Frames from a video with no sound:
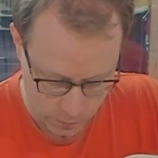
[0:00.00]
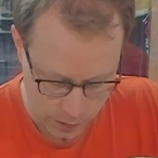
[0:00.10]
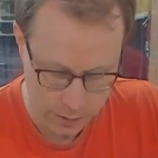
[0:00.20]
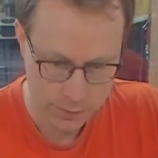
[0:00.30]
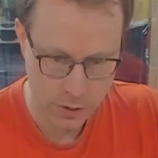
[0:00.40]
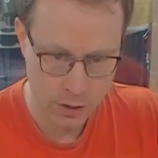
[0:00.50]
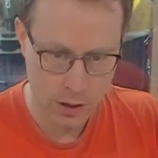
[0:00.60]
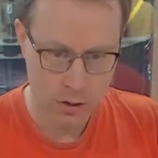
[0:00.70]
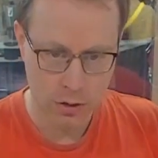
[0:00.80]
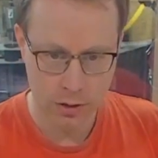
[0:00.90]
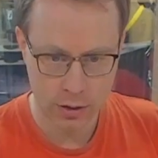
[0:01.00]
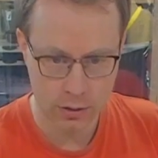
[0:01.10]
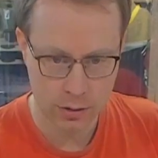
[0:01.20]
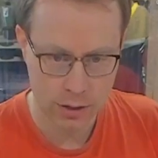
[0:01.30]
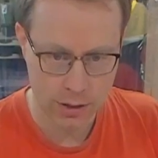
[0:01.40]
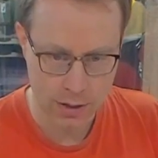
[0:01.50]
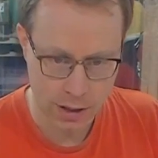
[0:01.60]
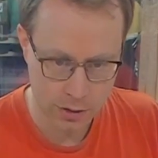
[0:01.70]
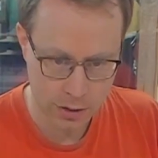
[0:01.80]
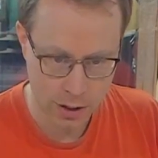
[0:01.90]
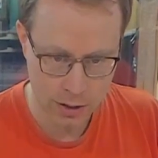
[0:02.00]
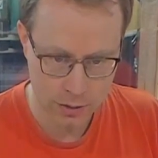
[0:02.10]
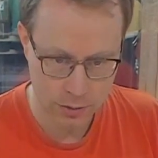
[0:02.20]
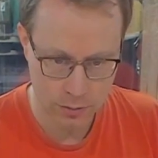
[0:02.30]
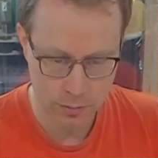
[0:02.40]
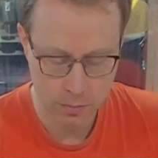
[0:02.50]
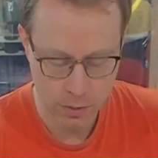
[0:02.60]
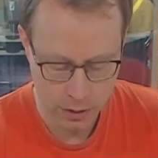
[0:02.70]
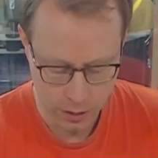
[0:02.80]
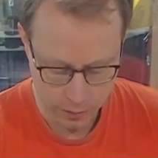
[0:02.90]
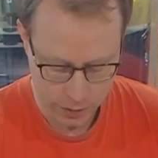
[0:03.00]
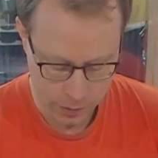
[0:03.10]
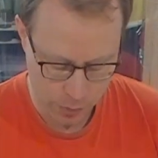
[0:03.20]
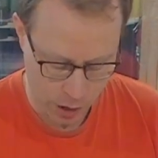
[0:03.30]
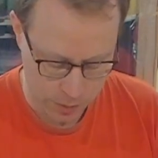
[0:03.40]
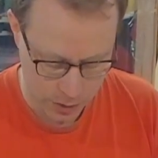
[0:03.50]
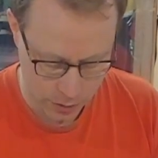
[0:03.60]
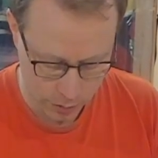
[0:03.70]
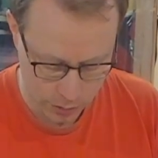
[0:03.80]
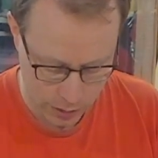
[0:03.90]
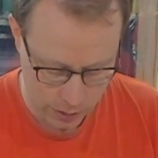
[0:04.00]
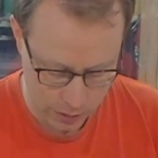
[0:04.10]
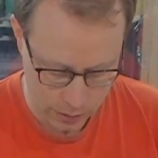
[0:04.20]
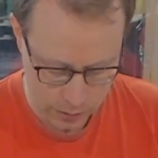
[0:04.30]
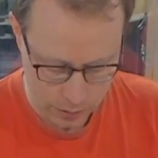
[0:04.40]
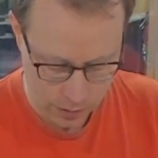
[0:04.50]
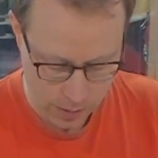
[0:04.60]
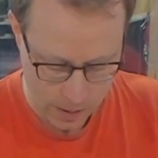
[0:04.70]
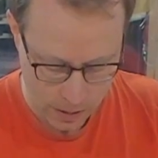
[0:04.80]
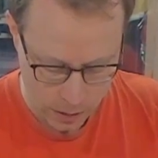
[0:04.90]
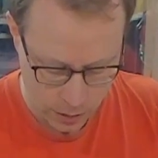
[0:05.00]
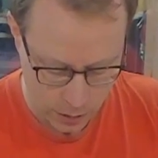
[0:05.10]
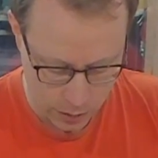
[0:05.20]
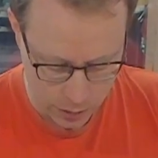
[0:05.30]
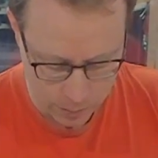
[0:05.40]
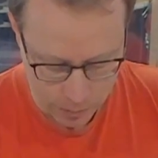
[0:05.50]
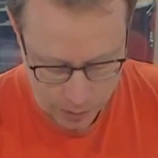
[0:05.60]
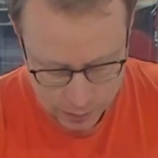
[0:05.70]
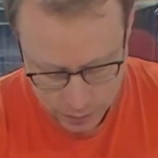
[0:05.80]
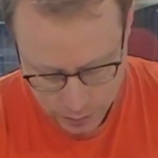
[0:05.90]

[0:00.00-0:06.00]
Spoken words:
If the accordion is airtight, this perhaps is not needed, but